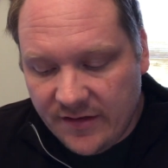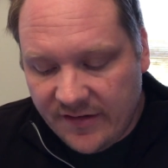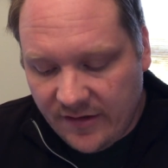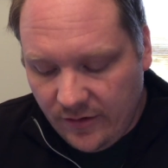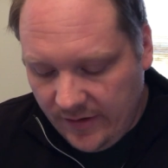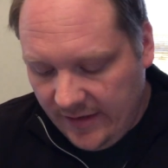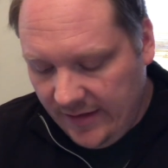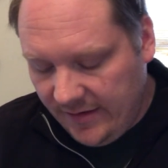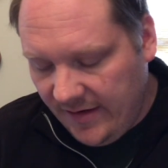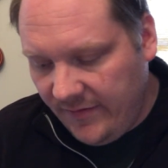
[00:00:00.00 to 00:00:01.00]
So
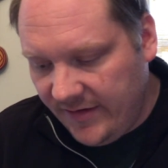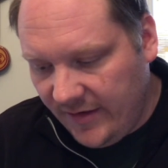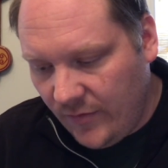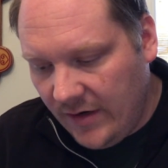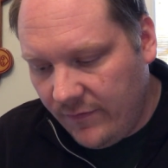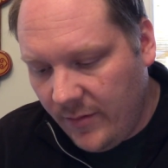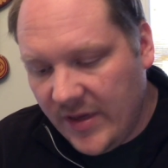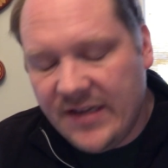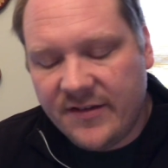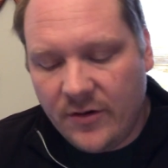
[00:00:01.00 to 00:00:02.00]
it's obviously written from an
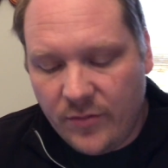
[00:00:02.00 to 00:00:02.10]
Eastern